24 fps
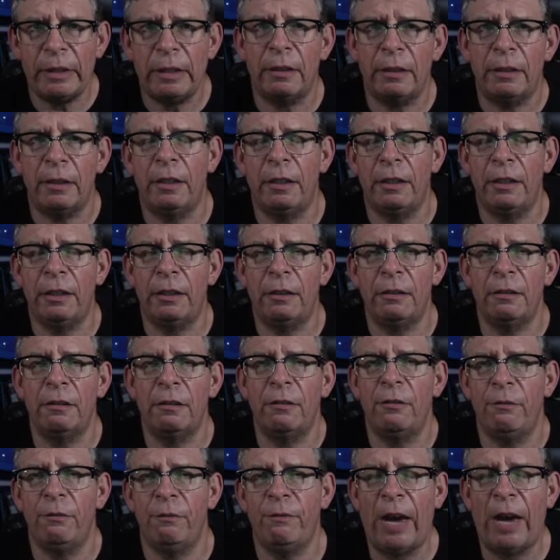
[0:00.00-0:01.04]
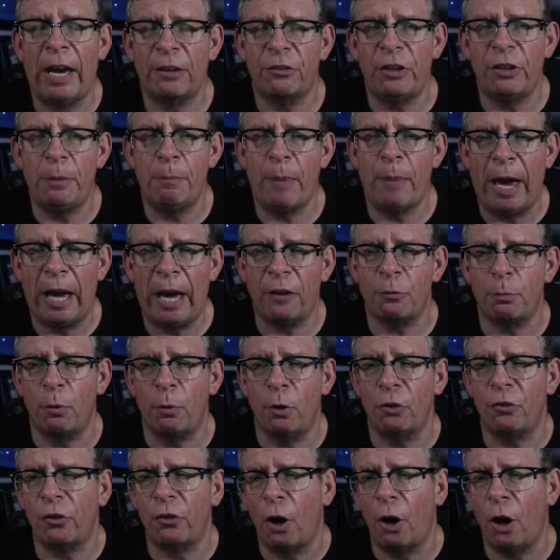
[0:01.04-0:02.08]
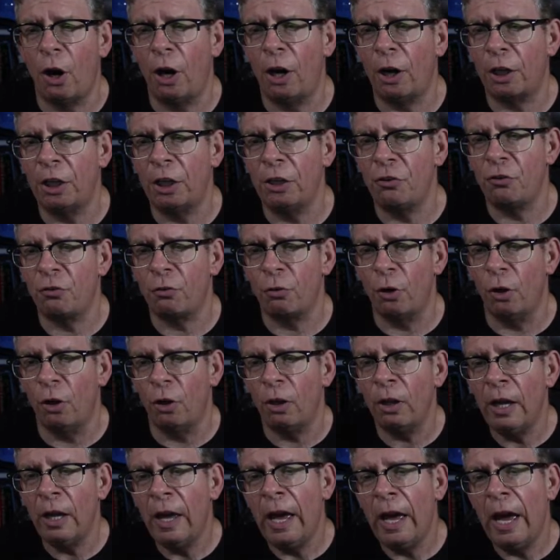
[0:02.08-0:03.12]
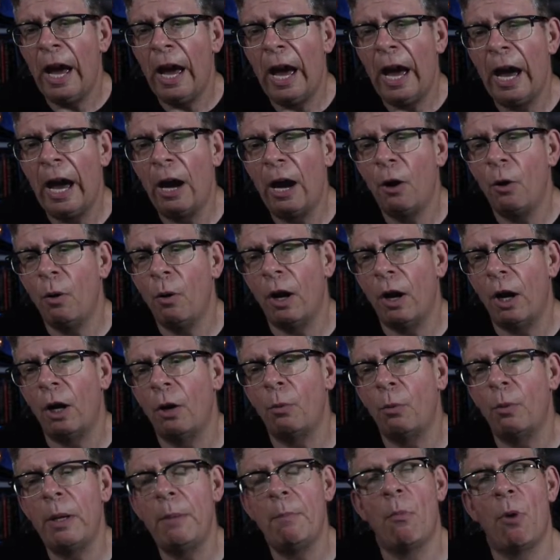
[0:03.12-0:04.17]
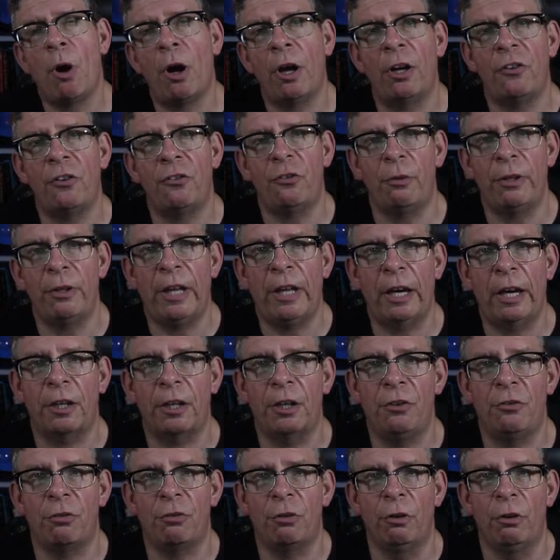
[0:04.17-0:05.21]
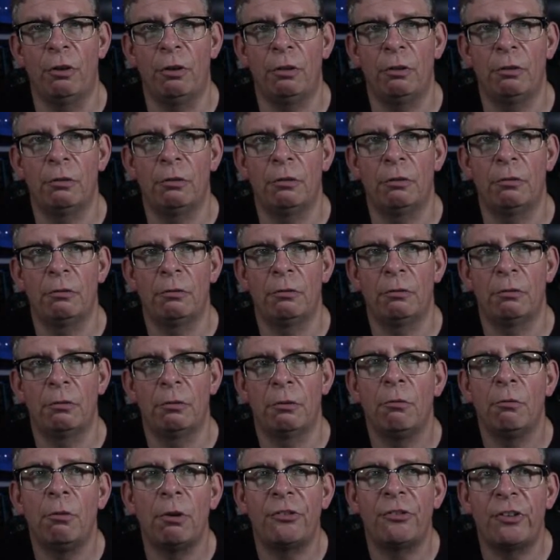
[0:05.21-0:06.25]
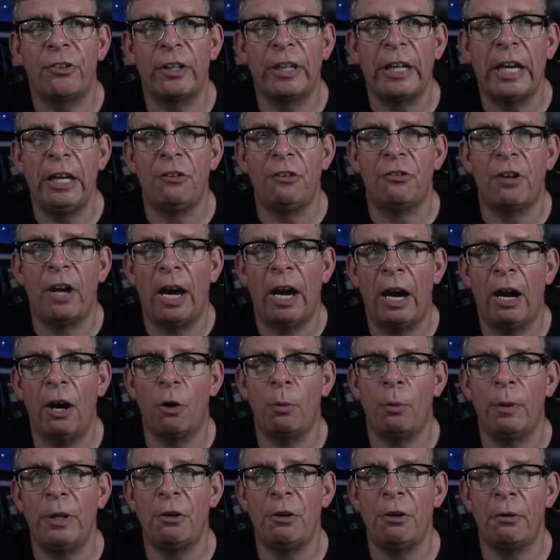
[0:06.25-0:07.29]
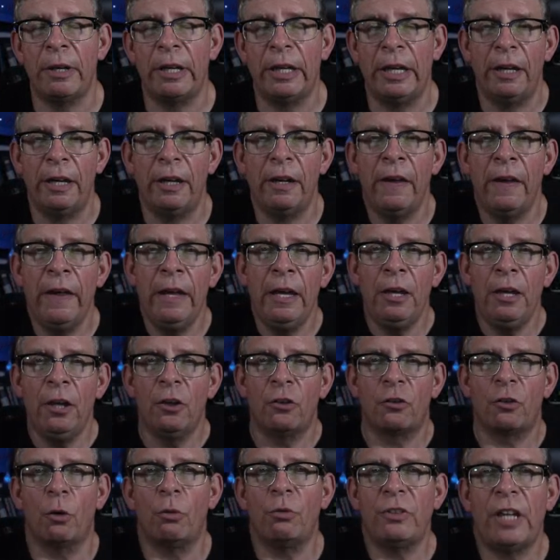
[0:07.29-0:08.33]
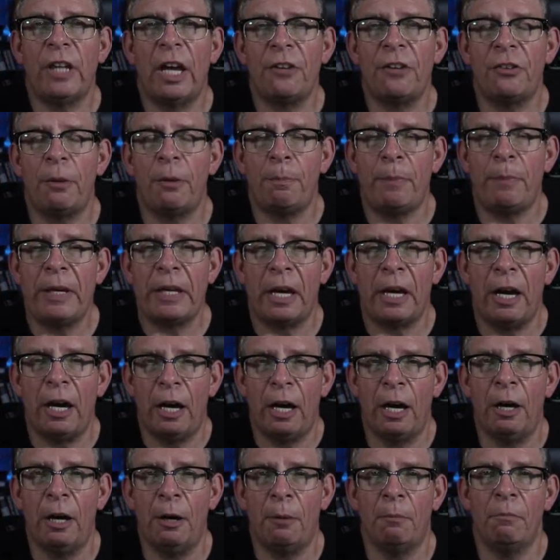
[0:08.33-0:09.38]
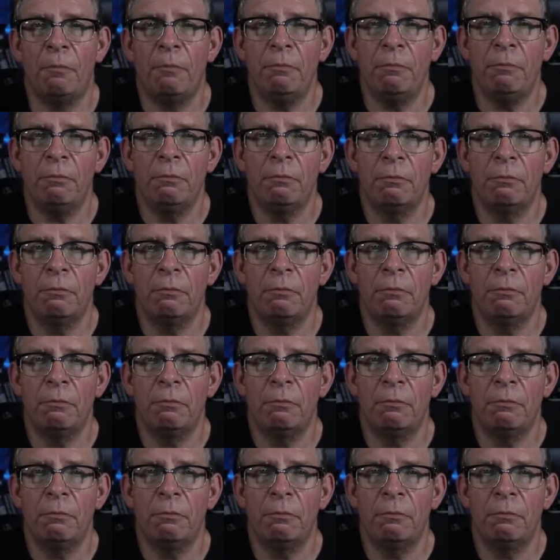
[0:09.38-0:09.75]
vaccine passports are control, how are we monitoring that control? What's the case? How are we doing it? So does it become